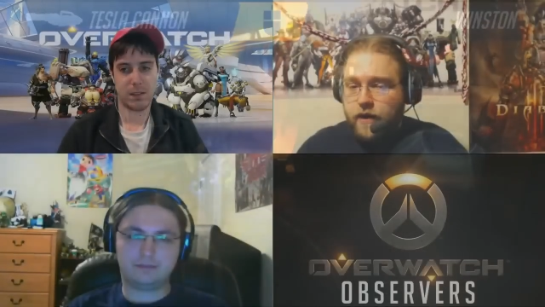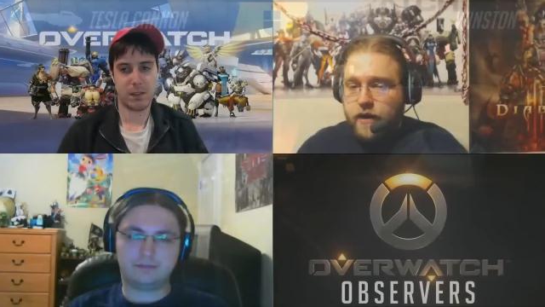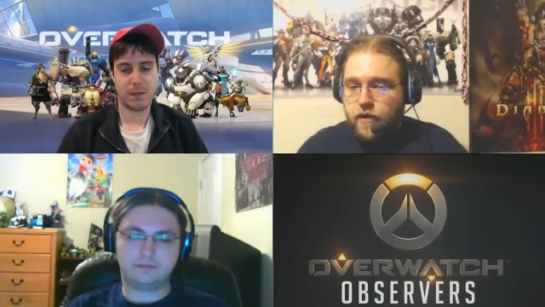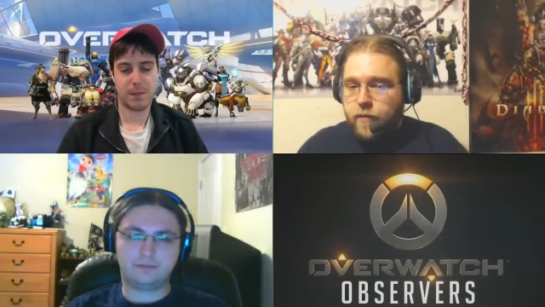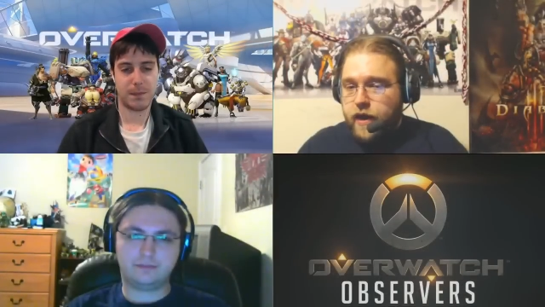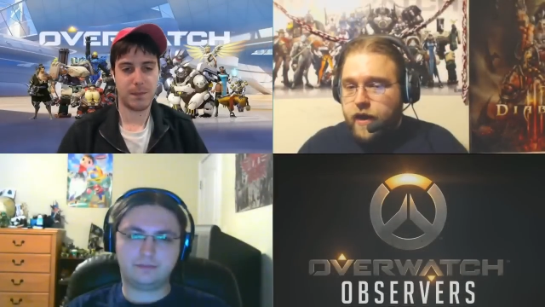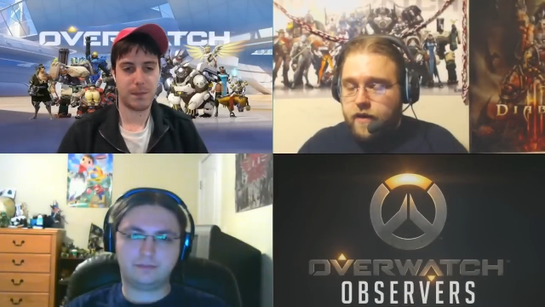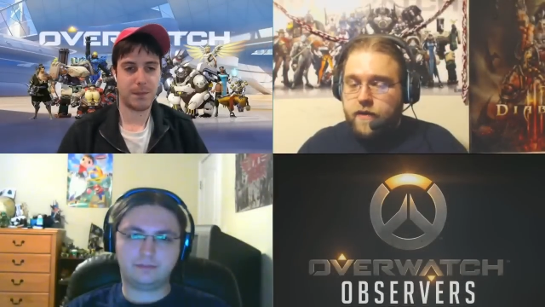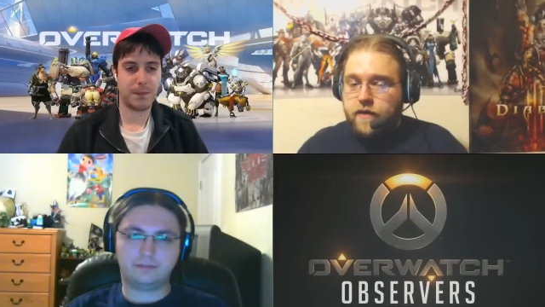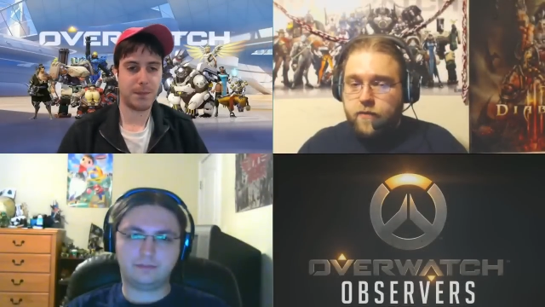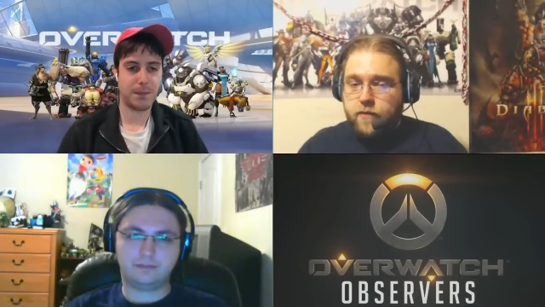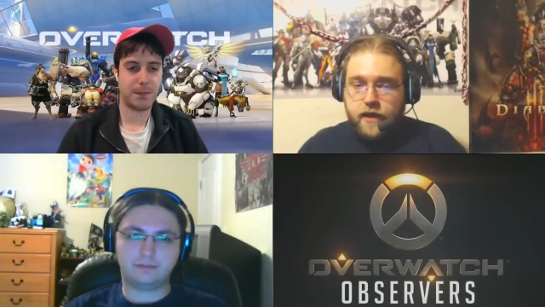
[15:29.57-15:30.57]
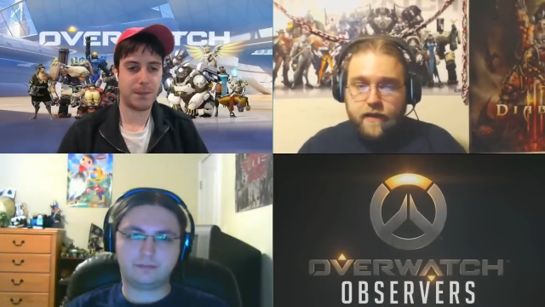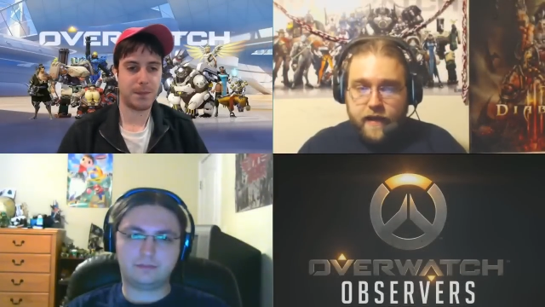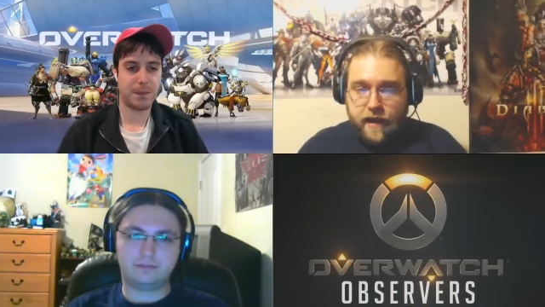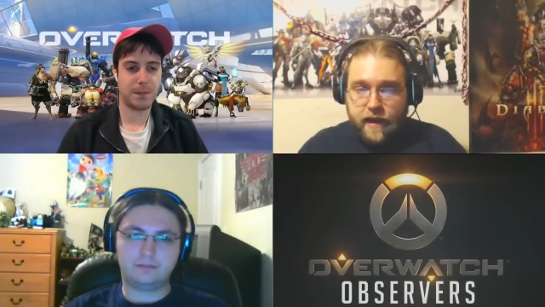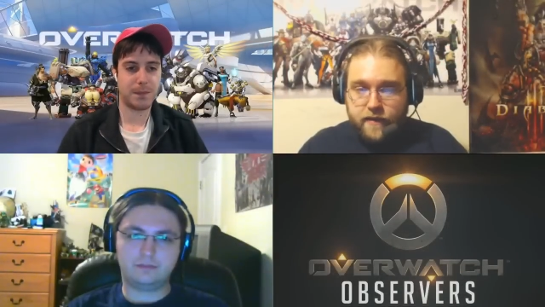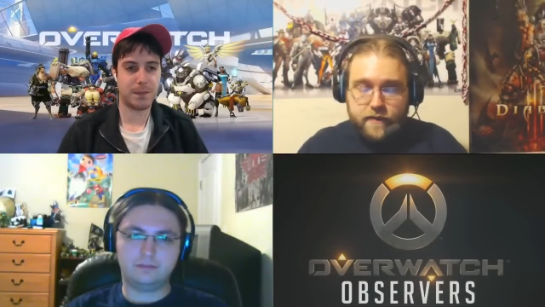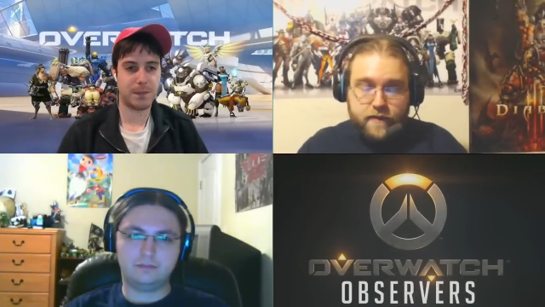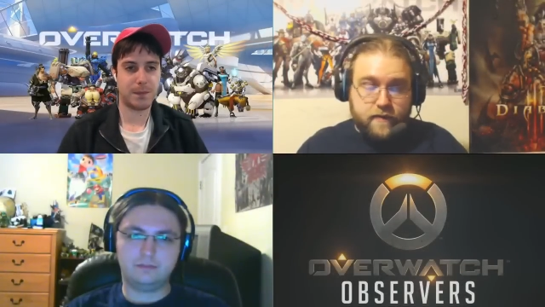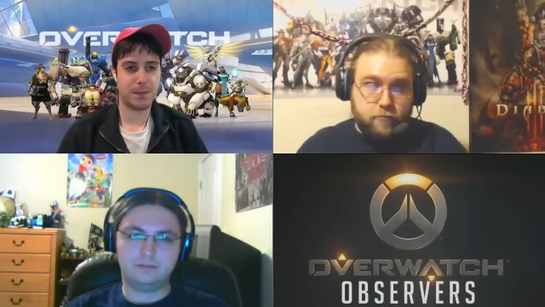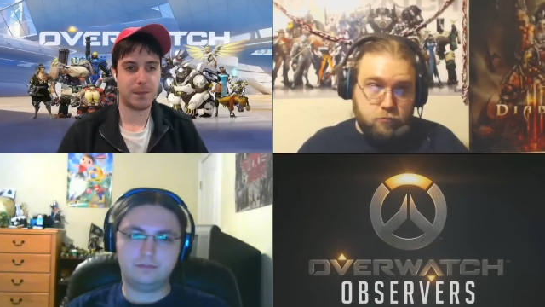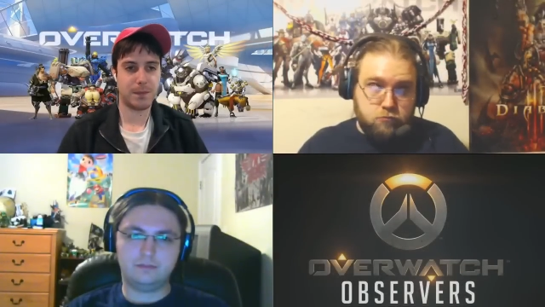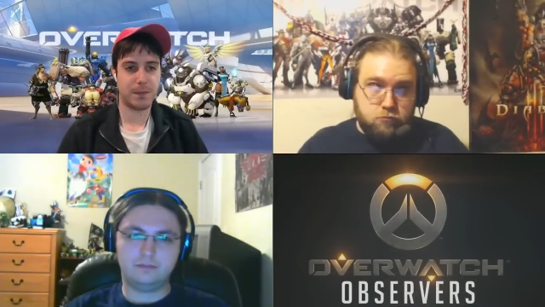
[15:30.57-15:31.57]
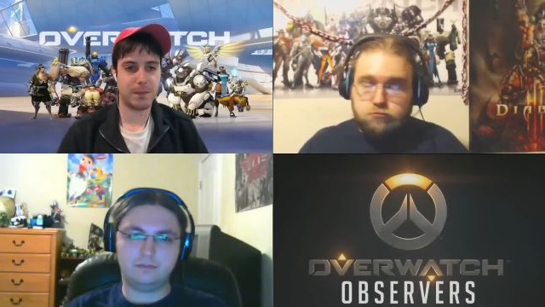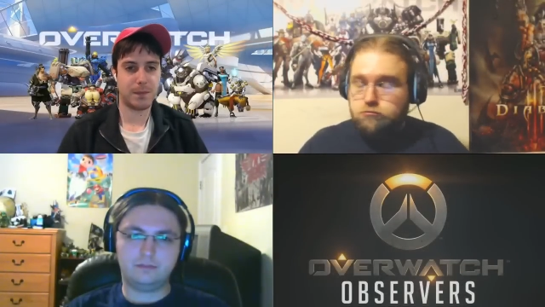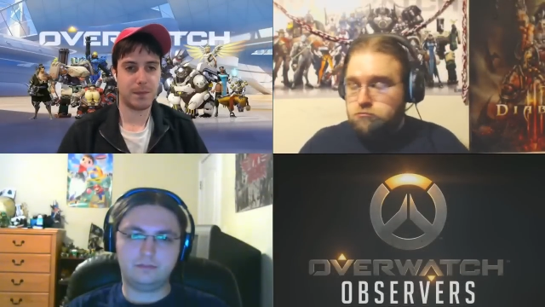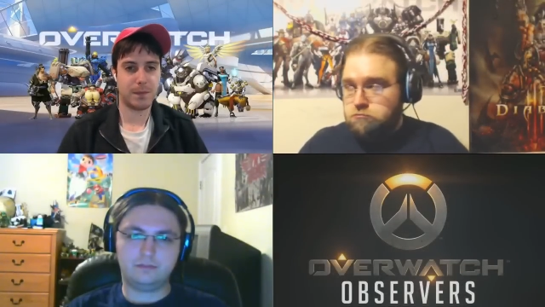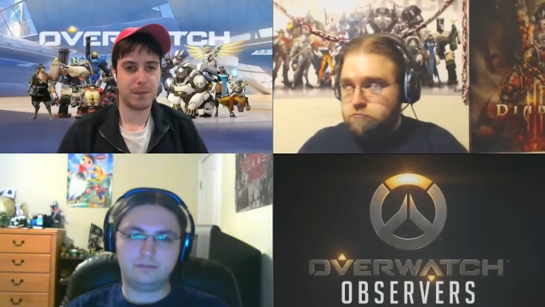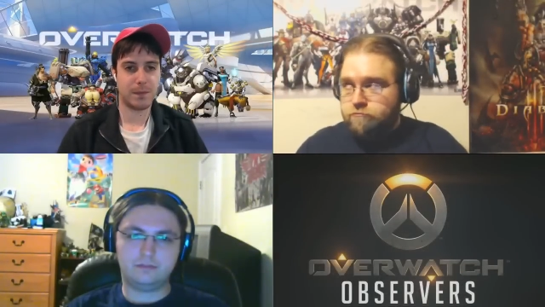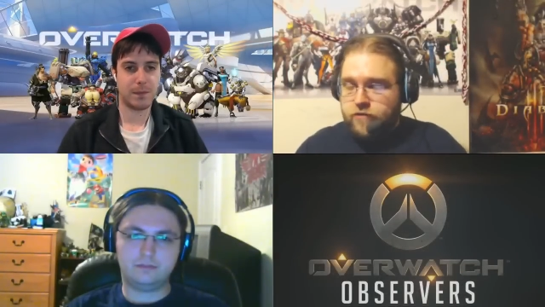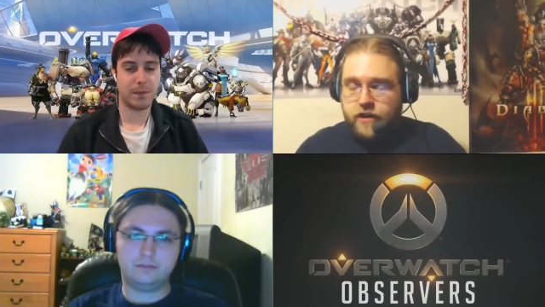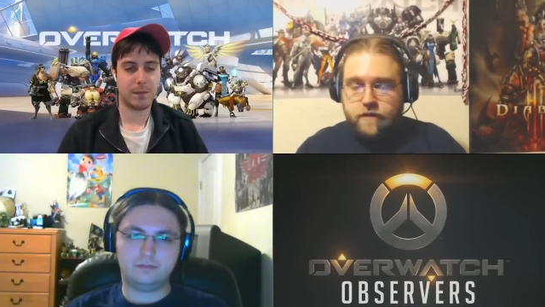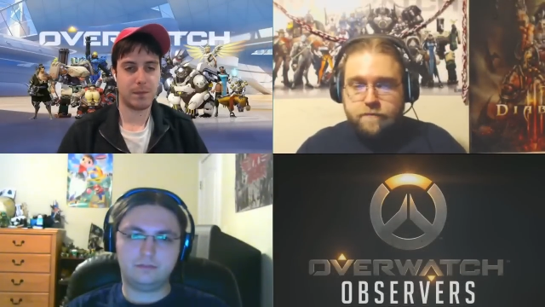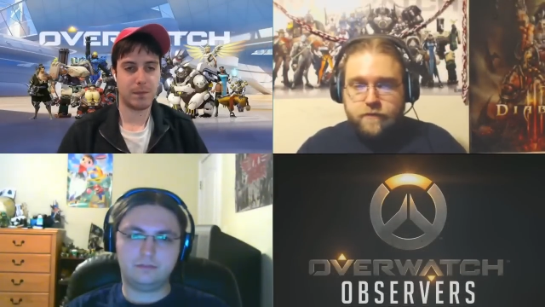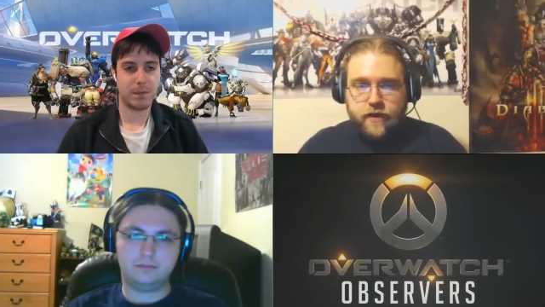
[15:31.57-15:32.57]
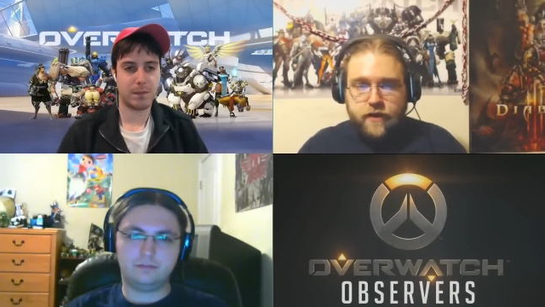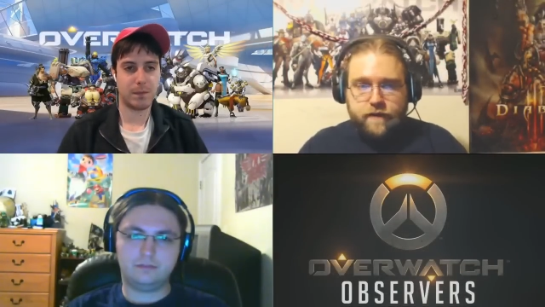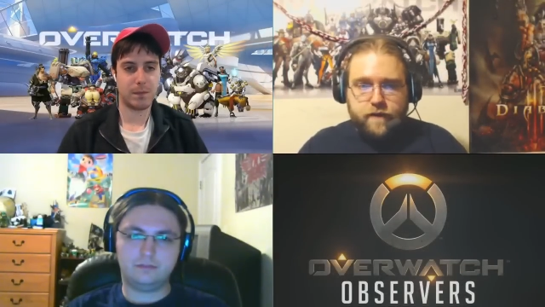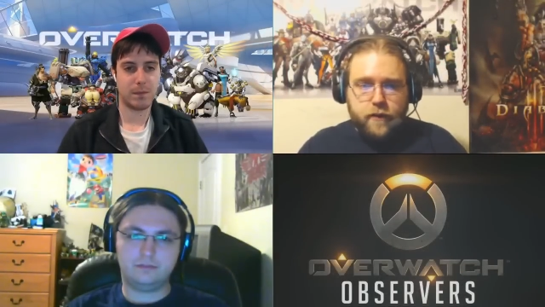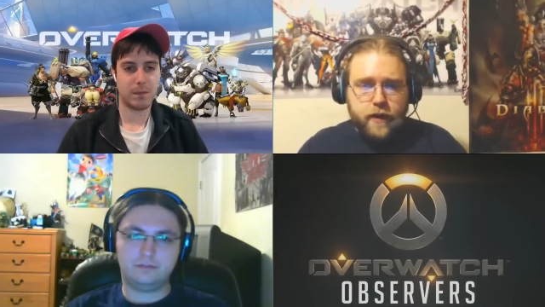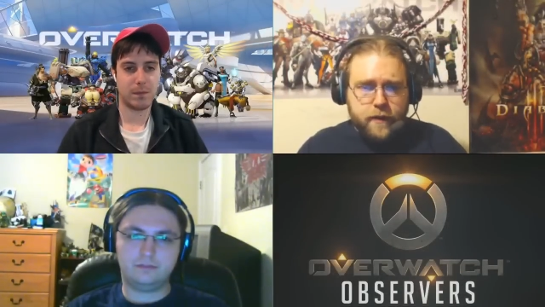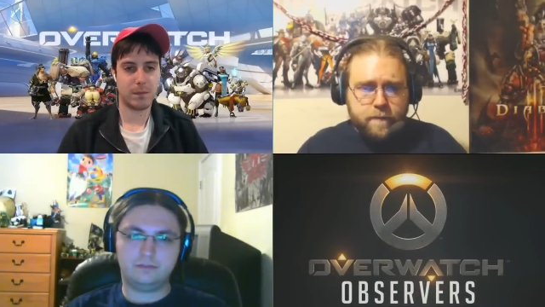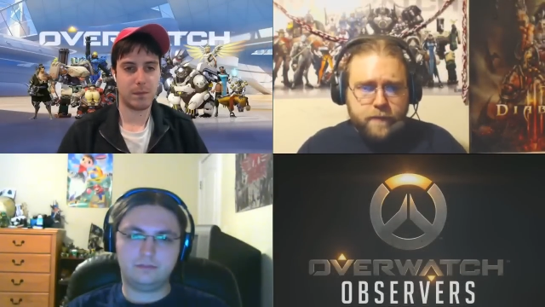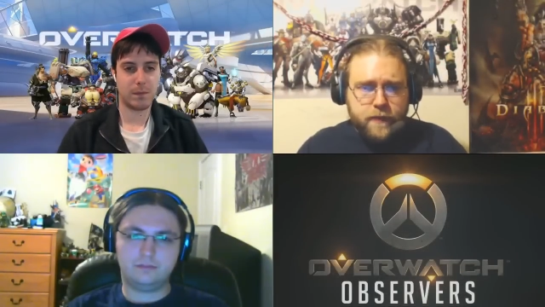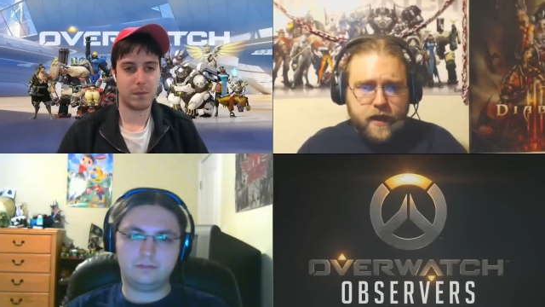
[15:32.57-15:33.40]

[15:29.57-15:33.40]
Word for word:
Speaker 1: nearby enemies when he lands. Pretty straightforward.